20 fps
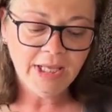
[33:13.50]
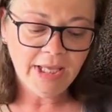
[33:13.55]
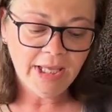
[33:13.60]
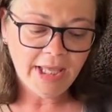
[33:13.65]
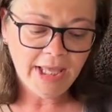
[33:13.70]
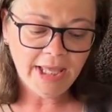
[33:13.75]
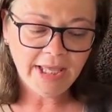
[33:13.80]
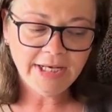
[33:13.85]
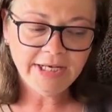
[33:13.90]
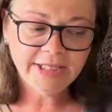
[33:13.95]

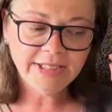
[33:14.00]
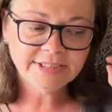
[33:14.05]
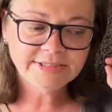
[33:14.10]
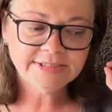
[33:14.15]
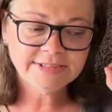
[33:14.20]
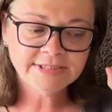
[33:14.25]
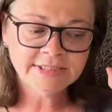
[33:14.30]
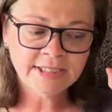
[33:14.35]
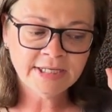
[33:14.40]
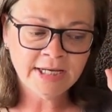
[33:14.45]
And
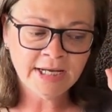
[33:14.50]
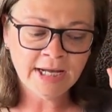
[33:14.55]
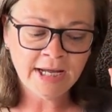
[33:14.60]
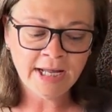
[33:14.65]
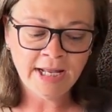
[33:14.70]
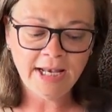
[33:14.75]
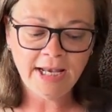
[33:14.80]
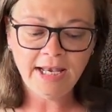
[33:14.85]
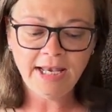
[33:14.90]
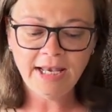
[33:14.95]
it's a
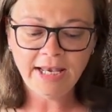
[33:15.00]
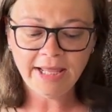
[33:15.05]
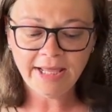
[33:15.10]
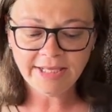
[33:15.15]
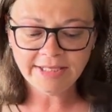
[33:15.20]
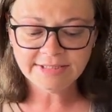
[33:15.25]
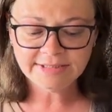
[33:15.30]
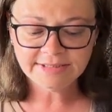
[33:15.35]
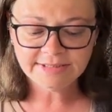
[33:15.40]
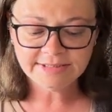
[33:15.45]

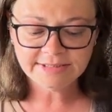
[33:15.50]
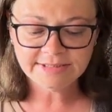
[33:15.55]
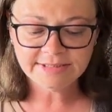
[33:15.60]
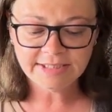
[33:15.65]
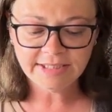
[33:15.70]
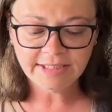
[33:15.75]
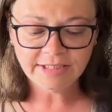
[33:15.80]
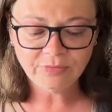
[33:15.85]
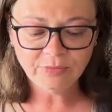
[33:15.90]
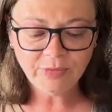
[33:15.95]
lace
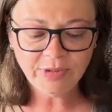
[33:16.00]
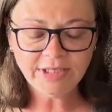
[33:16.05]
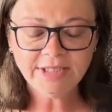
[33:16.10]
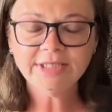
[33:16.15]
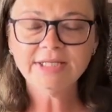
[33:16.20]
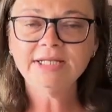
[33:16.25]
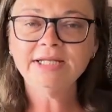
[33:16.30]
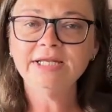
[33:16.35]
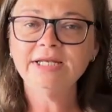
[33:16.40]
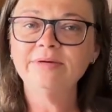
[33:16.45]
with a
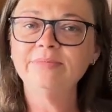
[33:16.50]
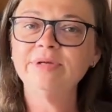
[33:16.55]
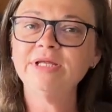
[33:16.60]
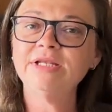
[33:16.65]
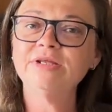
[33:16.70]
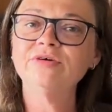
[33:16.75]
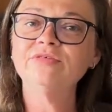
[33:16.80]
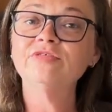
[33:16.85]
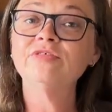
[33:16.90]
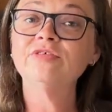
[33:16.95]
little bit of